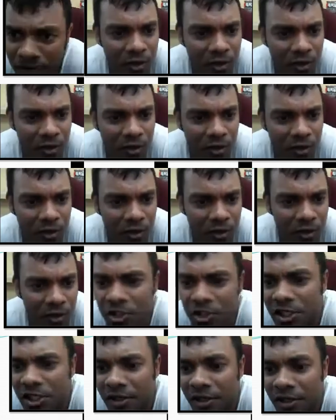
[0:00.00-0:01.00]
So search
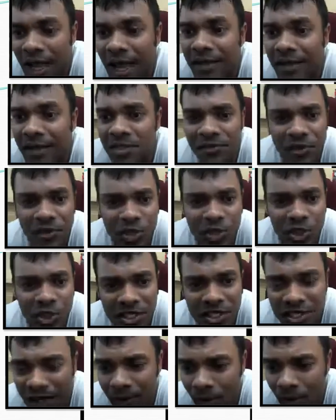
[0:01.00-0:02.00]
works really
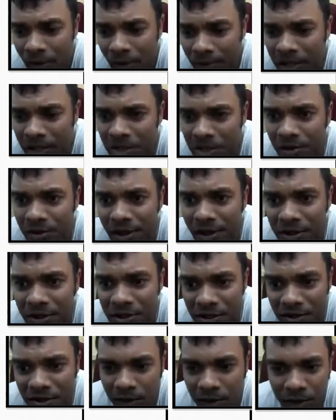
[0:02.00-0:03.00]
well, um,
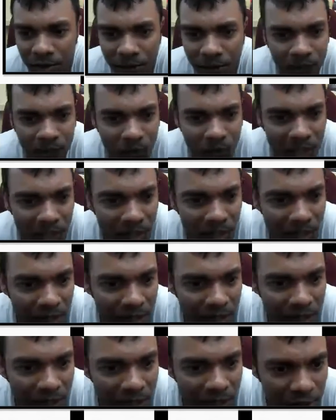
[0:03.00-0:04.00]
and I'd recommend that
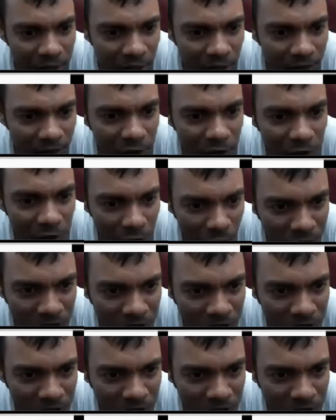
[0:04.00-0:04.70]
you think about